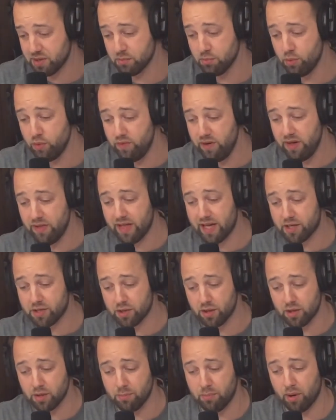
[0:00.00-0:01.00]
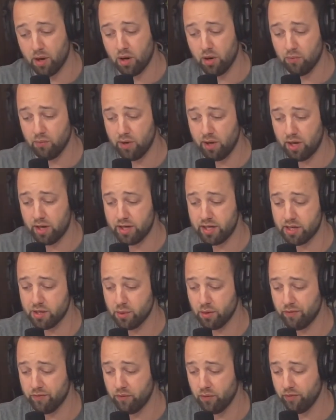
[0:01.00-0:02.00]
a movie that turned Paul Rudd
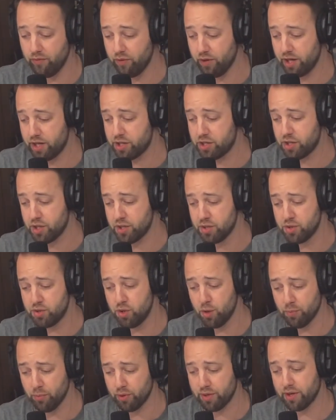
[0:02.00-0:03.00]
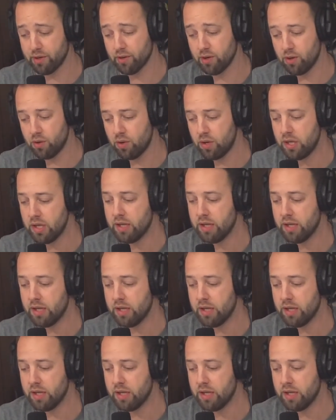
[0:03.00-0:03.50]
into a full-fledged superhero.